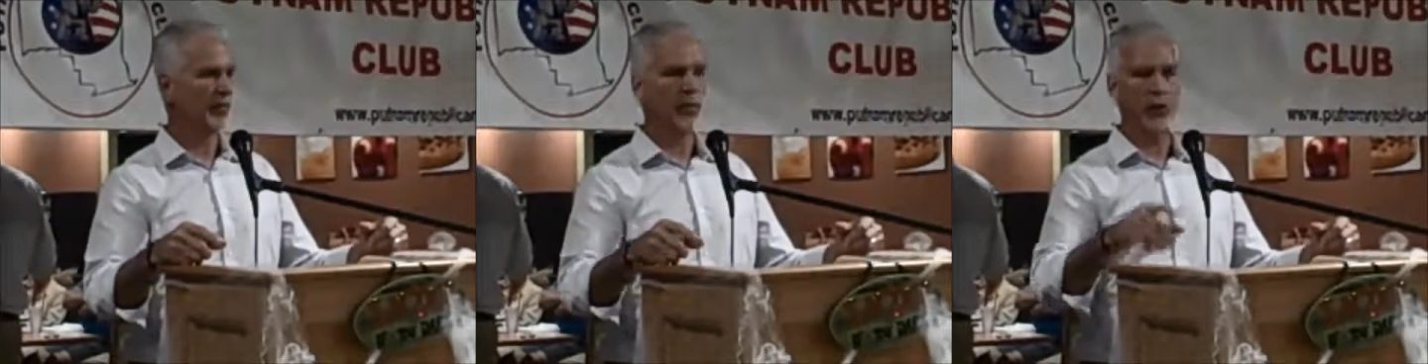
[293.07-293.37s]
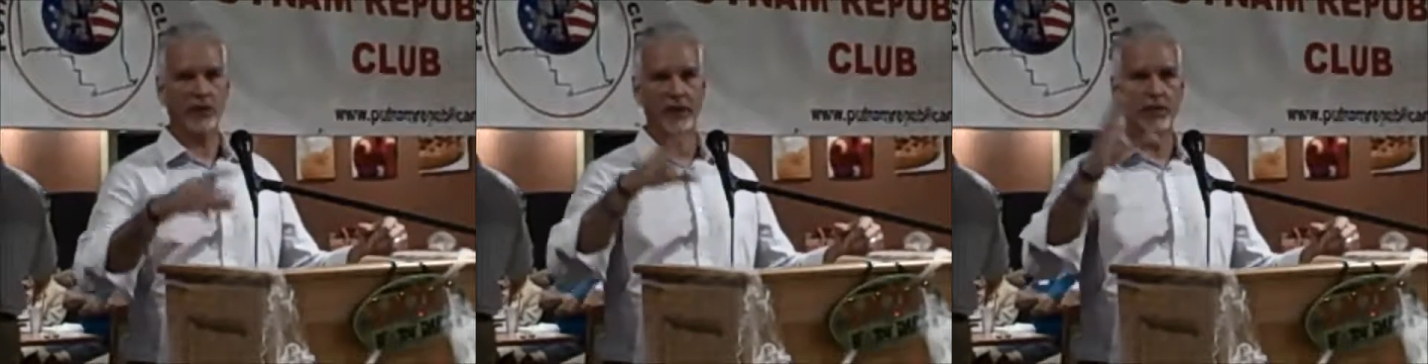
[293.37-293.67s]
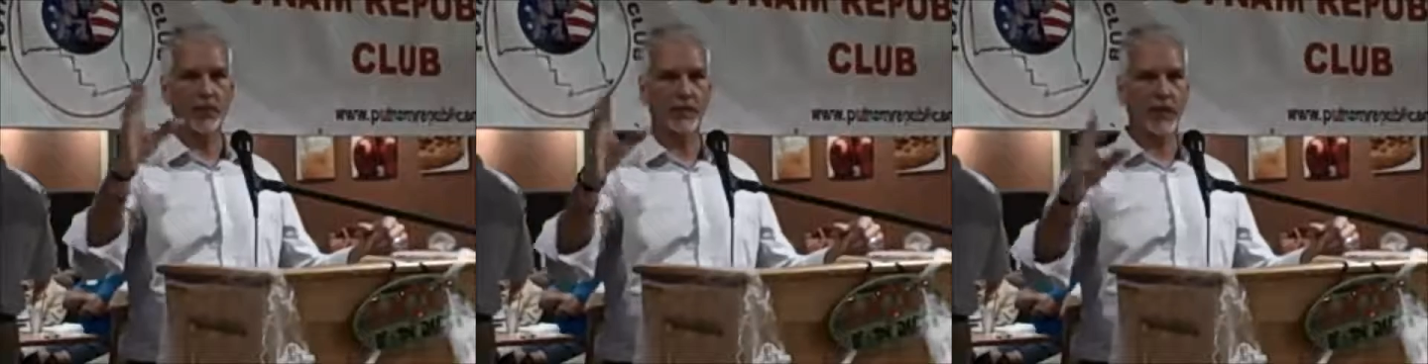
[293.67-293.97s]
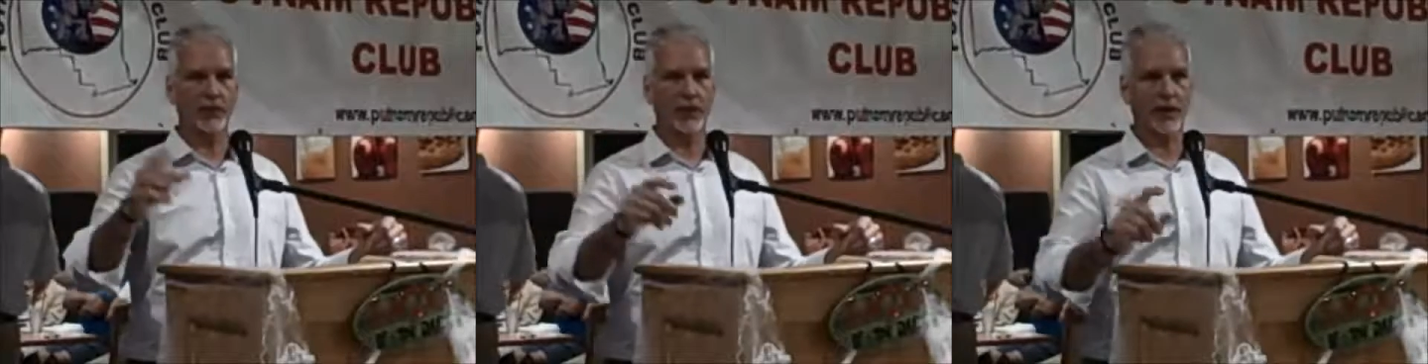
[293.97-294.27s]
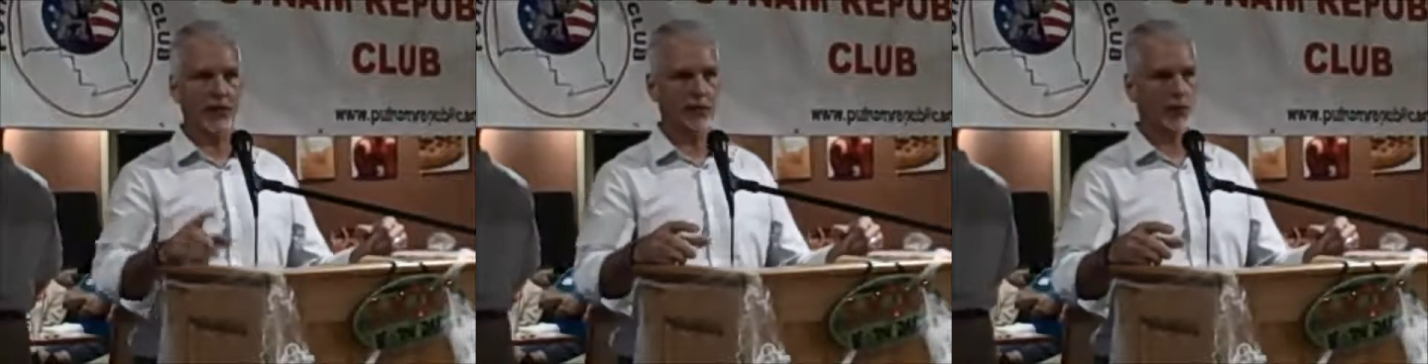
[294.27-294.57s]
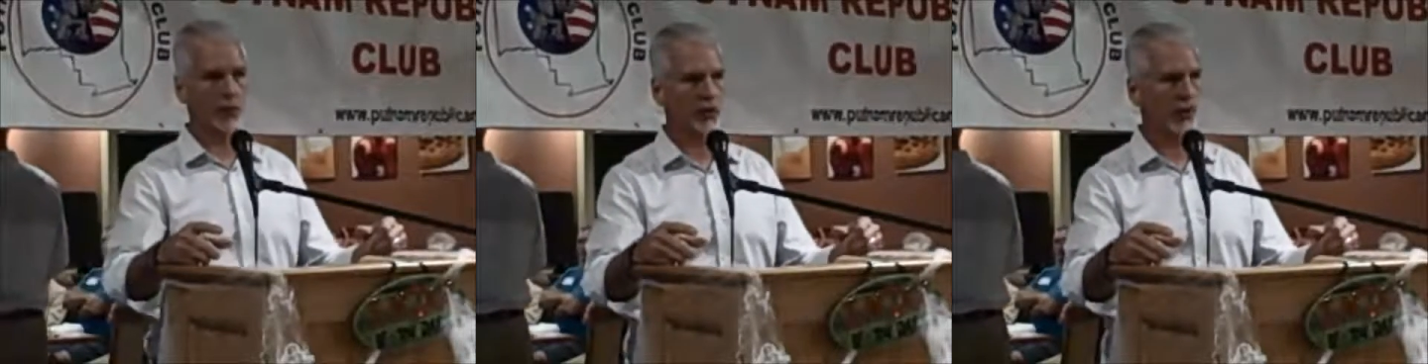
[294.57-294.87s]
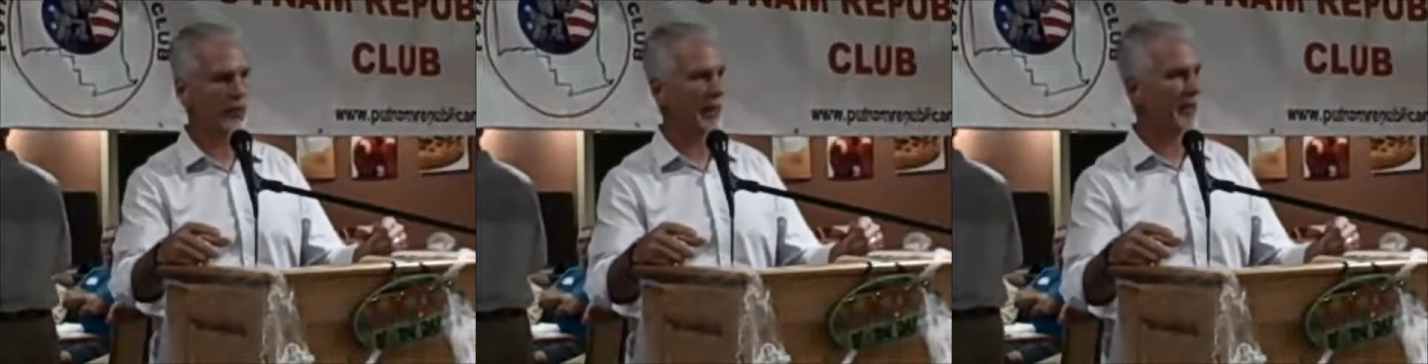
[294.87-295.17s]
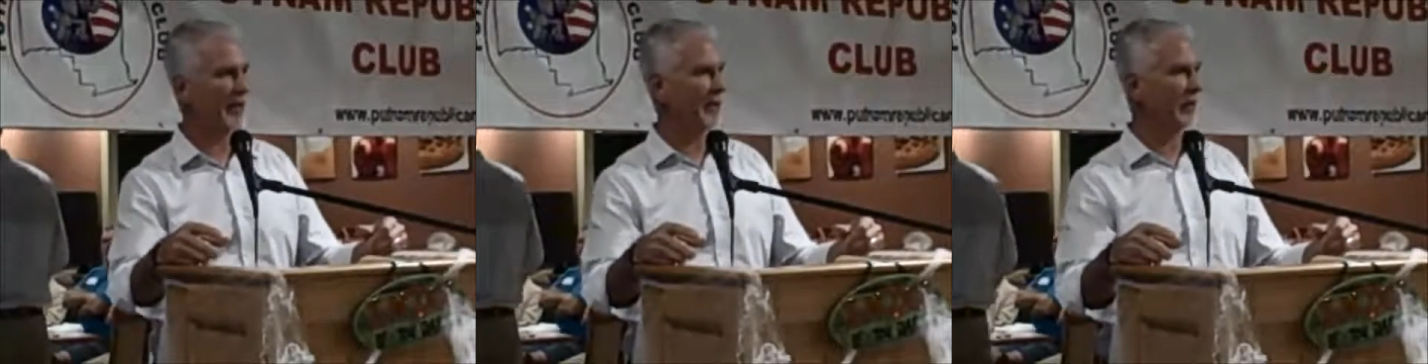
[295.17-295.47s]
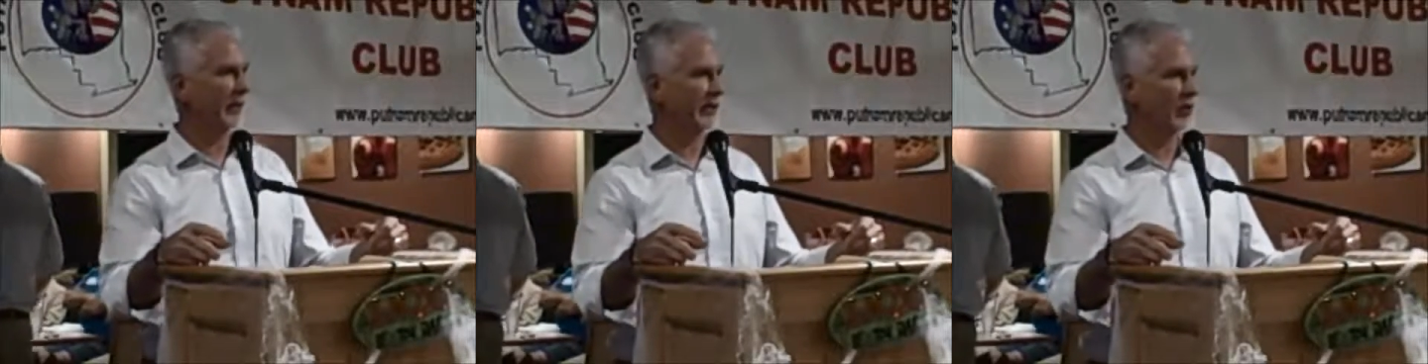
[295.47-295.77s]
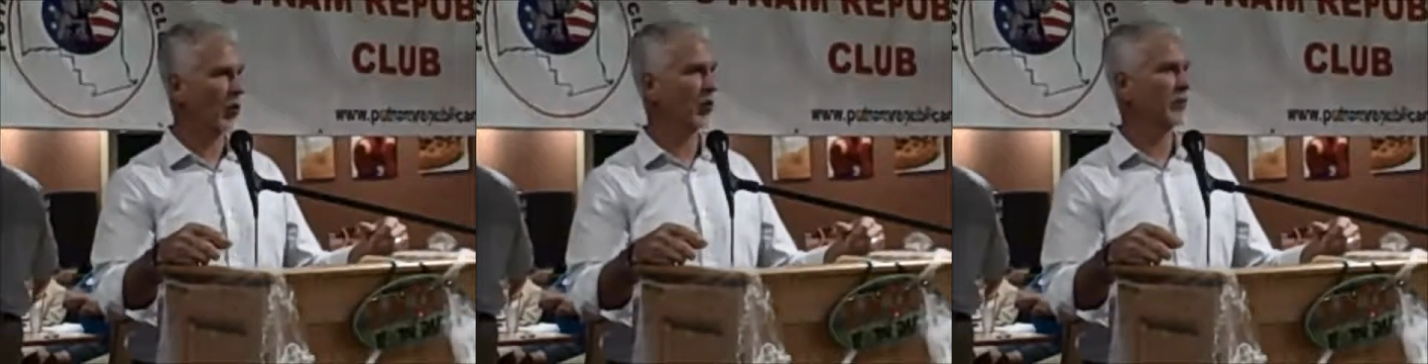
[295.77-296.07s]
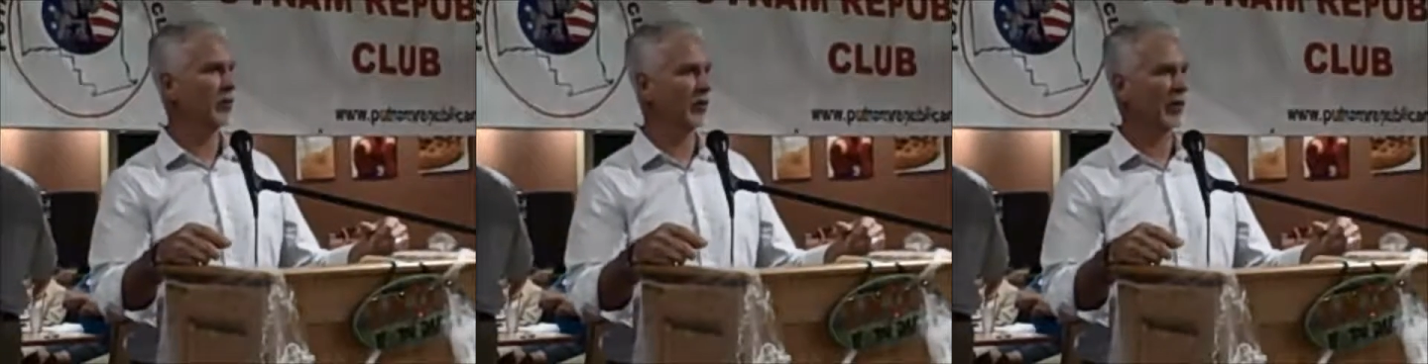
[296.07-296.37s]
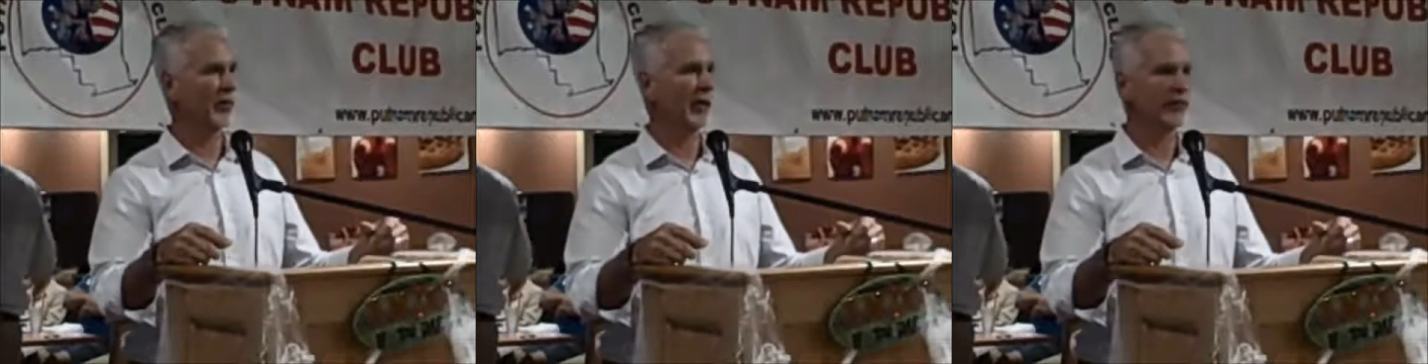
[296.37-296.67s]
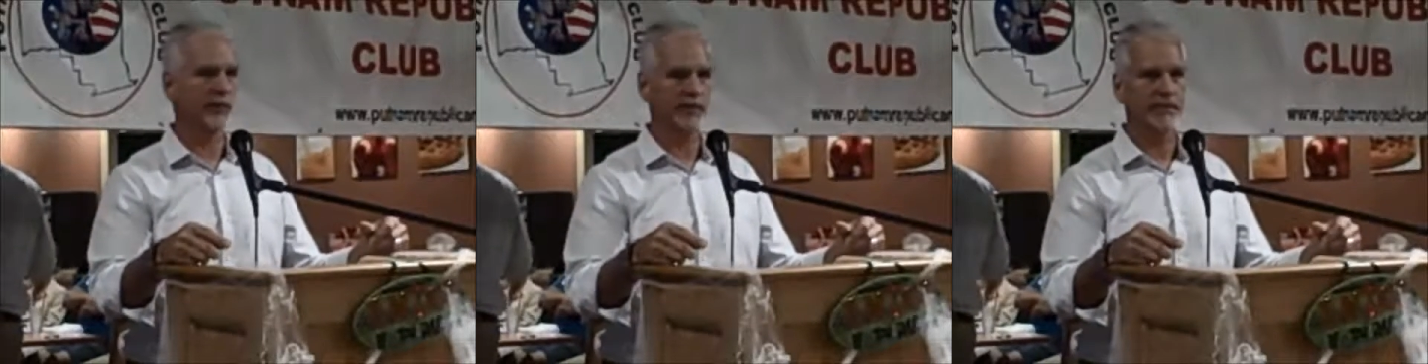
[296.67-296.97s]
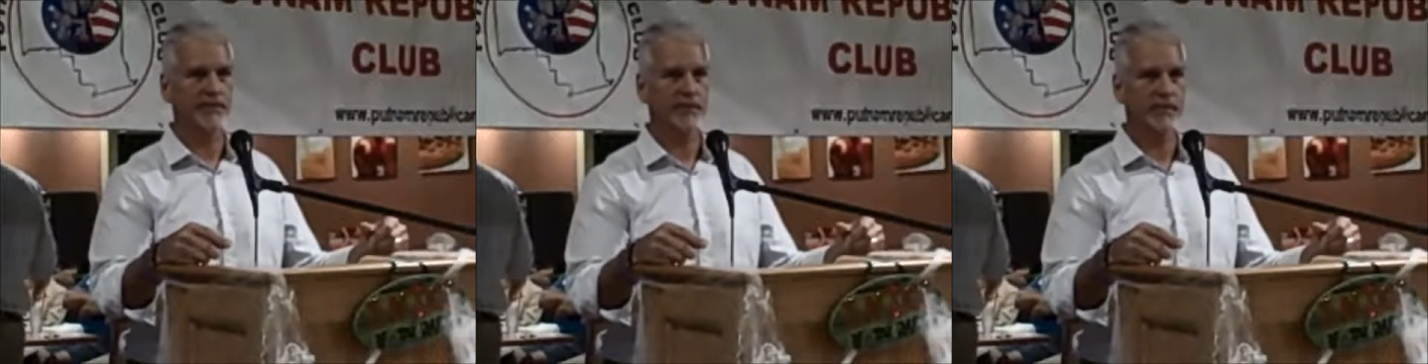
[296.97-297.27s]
multi-billion-dollar companies that were started by people in a dorm room or a bedroom.